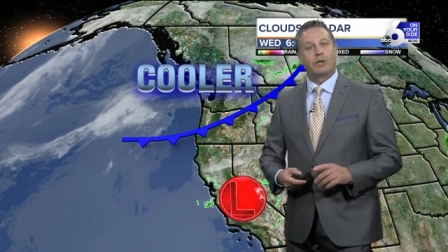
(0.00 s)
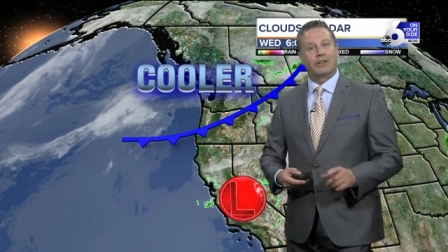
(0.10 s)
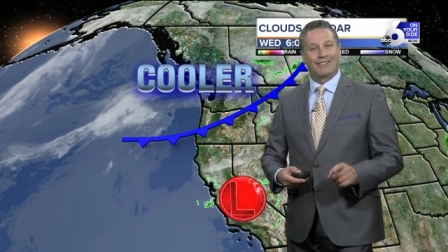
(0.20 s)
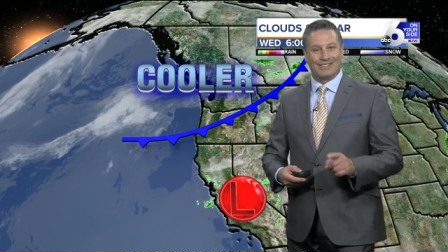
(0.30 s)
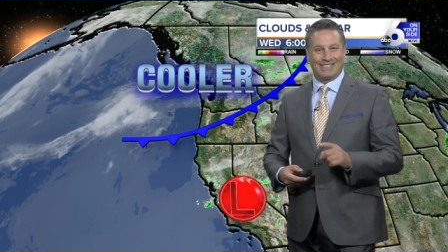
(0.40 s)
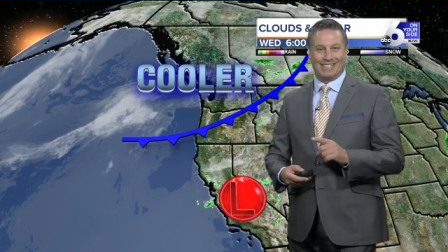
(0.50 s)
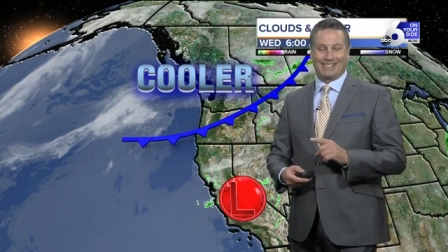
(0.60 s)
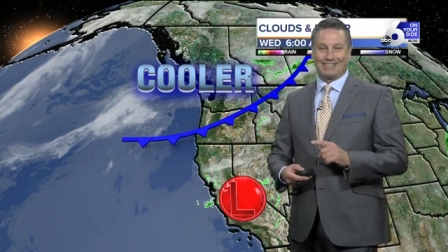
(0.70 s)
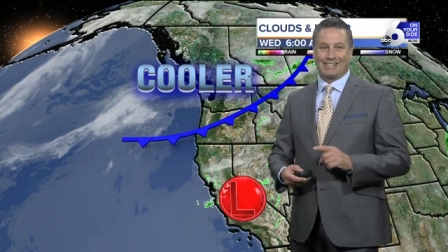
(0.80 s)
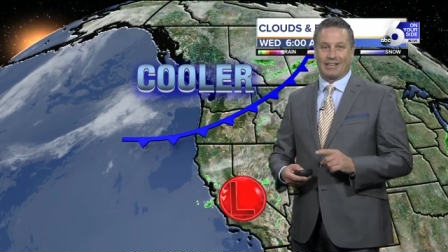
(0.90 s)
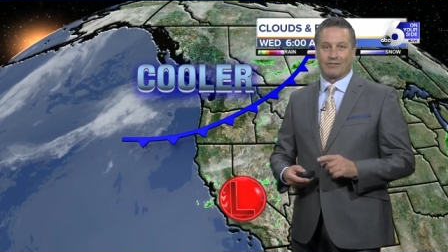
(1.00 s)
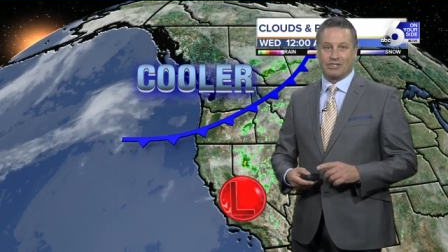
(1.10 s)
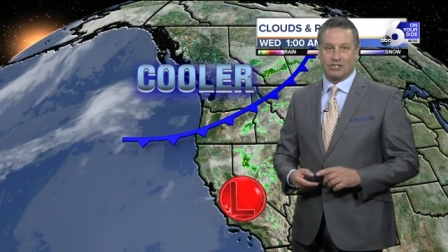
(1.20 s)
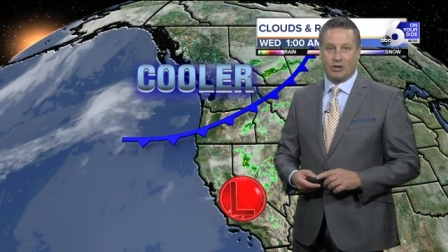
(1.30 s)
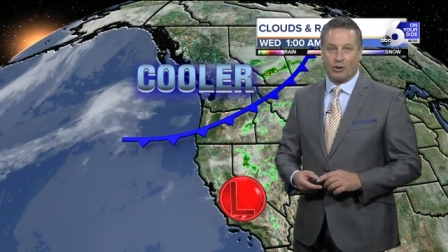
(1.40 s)
We could even see a dusting of
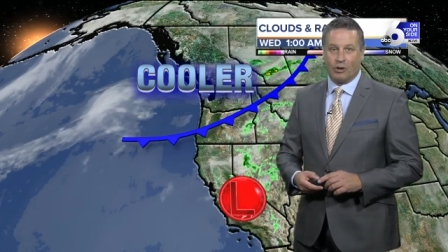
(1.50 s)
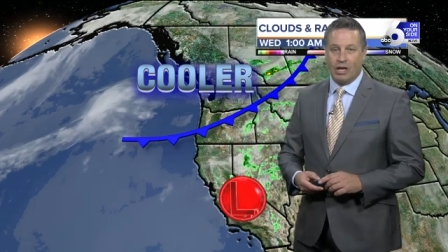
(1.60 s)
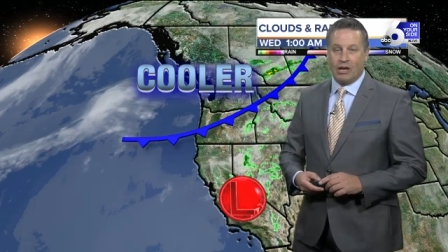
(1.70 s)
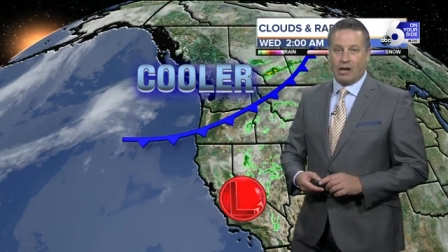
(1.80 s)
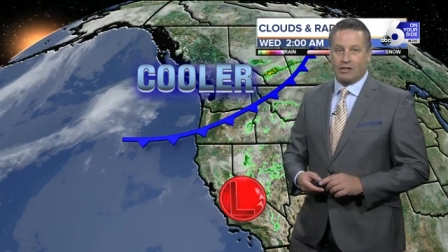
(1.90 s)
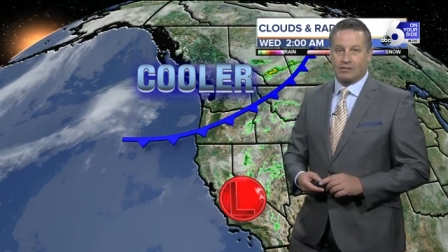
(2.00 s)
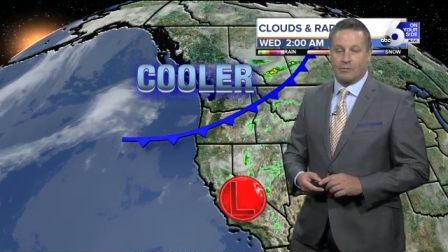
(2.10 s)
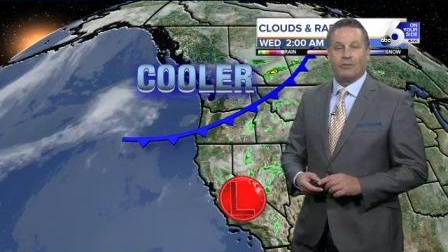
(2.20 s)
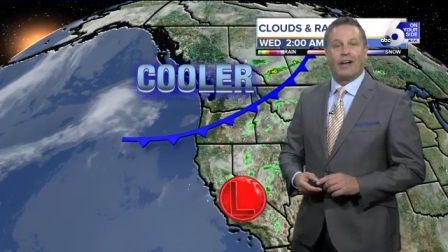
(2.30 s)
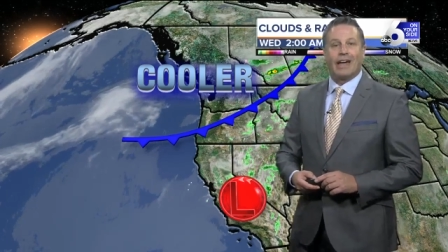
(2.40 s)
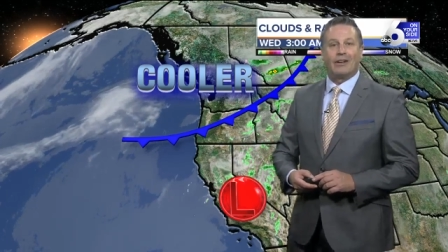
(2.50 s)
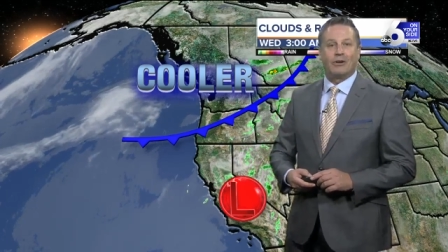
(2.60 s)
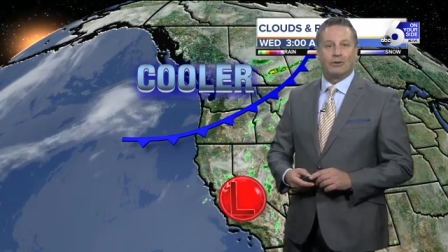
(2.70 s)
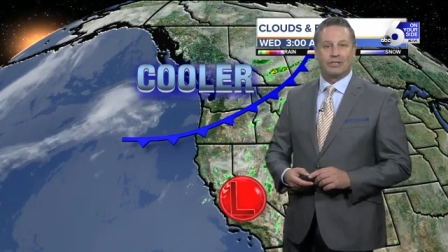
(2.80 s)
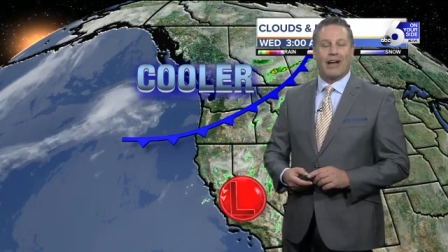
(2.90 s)
snow on some of
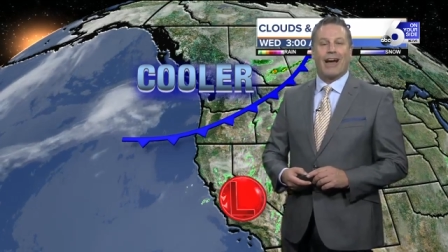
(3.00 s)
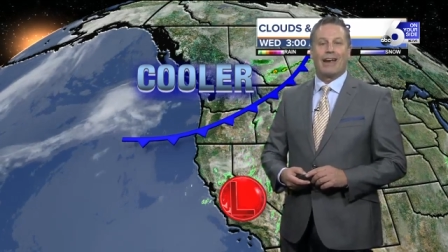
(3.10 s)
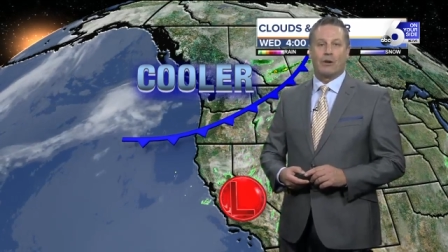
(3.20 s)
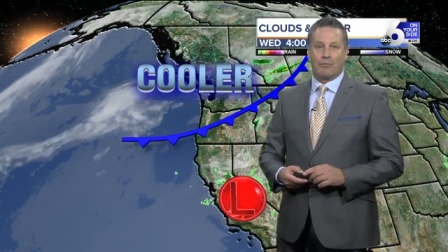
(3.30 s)
Idaho's higher